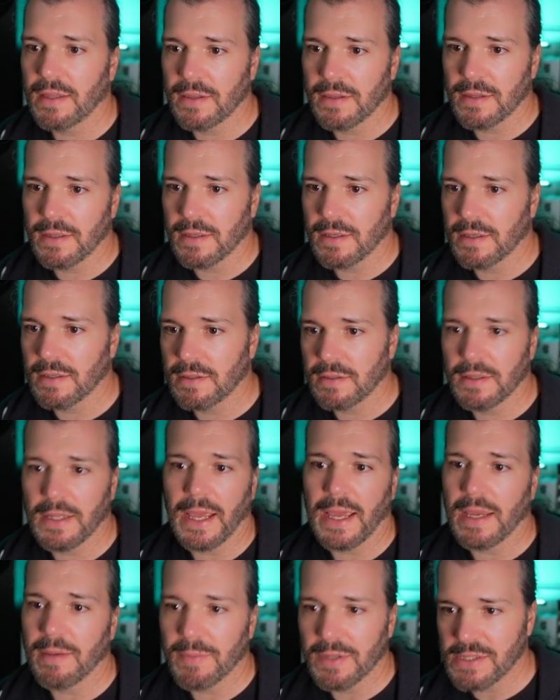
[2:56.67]
the
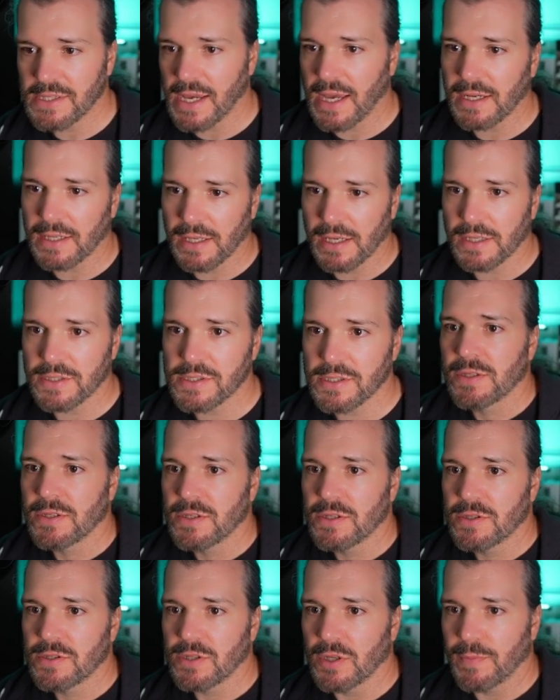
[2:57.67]
name and tagline and stuff.
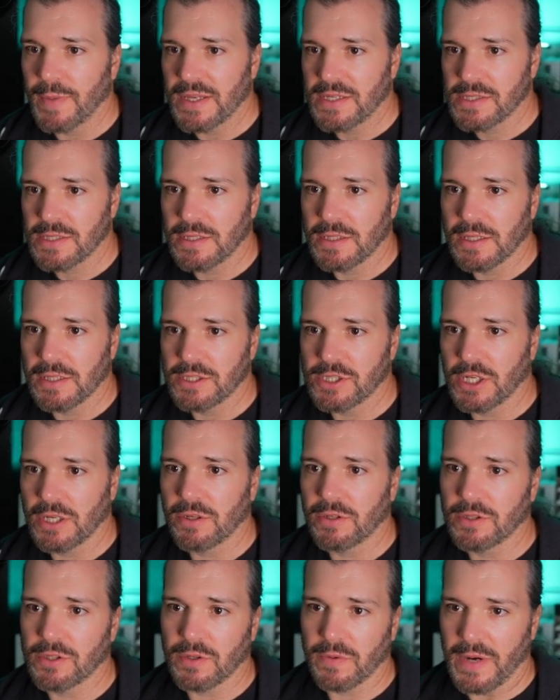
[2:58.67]
So basically the
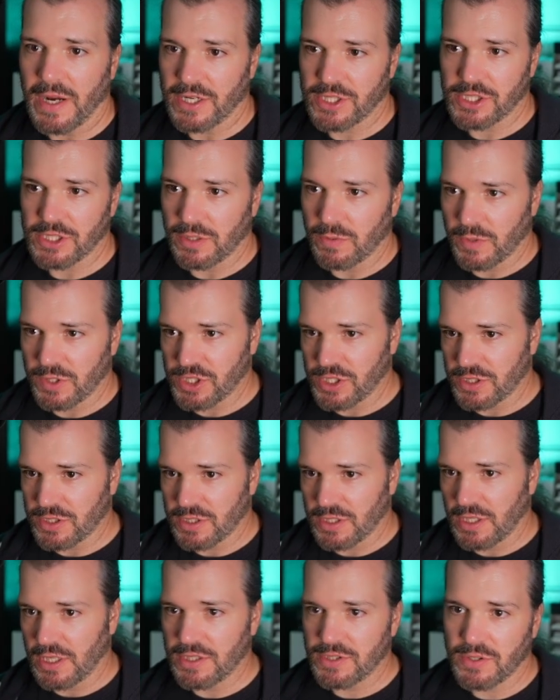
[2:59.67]
general direction, which is,
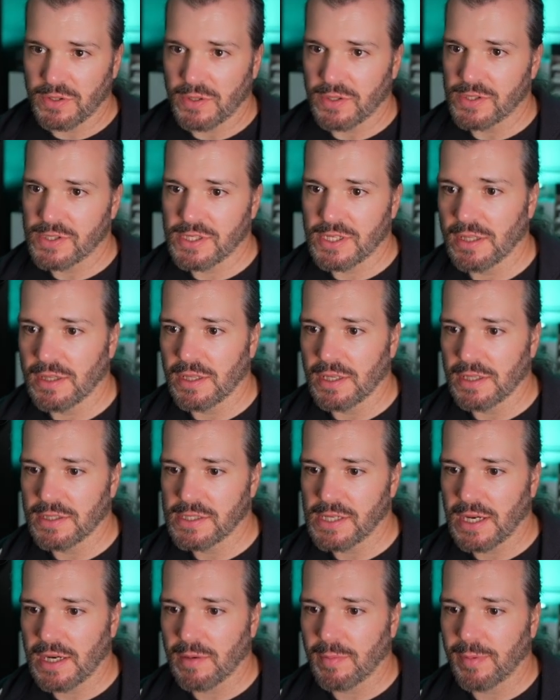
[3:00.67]
as you can see, the
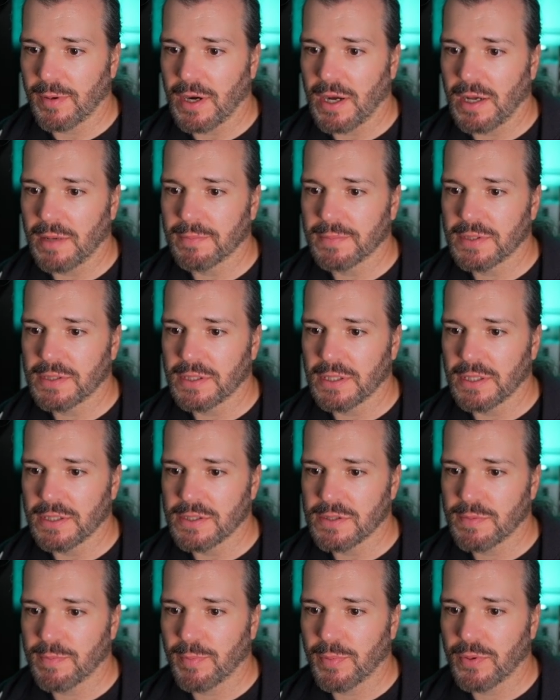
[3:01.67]
entire prompt
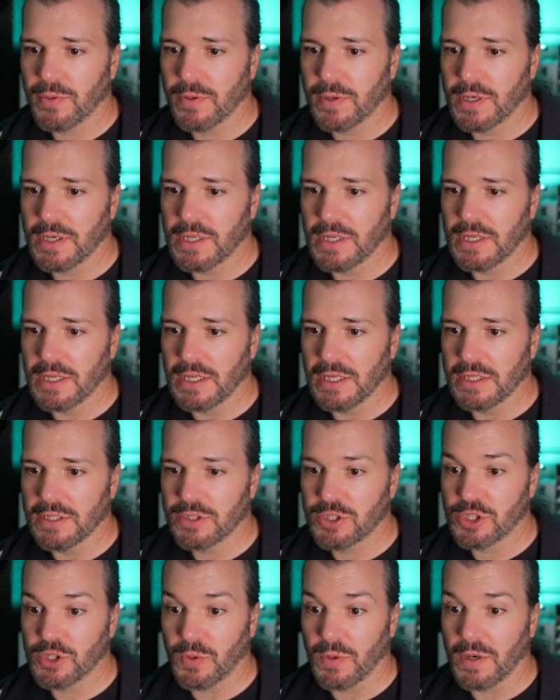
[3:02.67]
is pretty
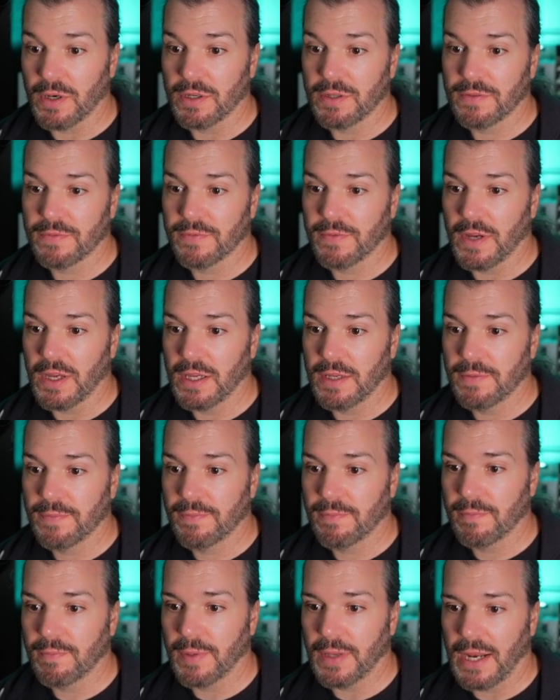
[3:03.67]
short, right?
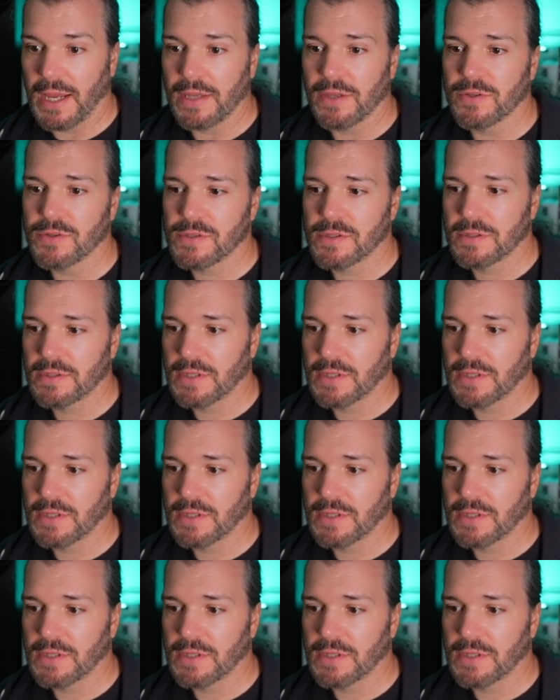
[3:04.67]
But I used